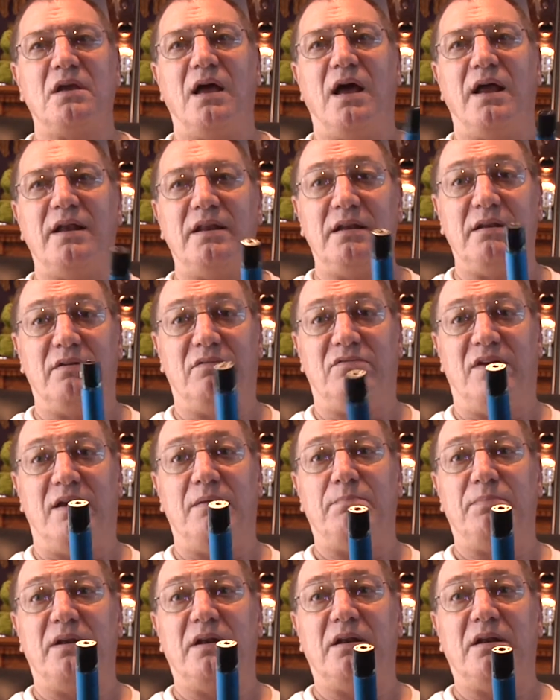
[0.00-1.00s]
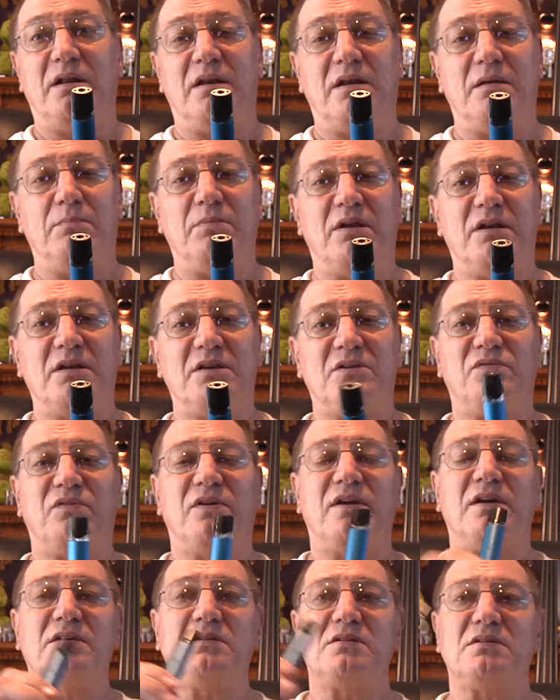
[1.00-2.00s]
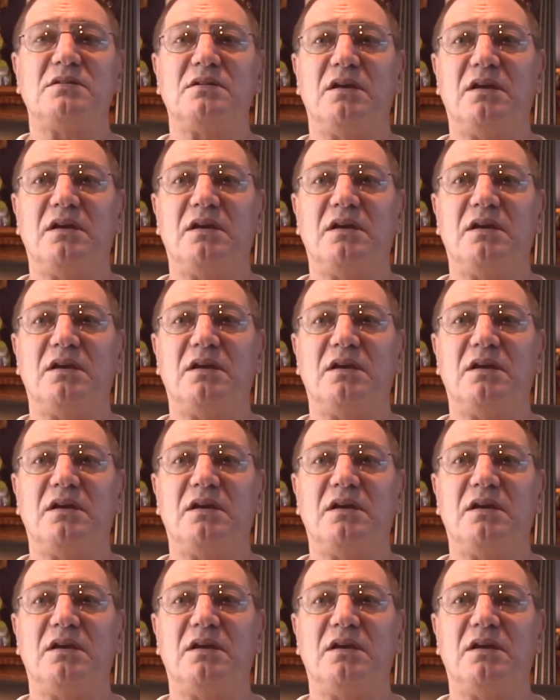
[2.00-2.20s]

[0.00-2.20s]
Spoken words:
I didn't vape it in anybody's face.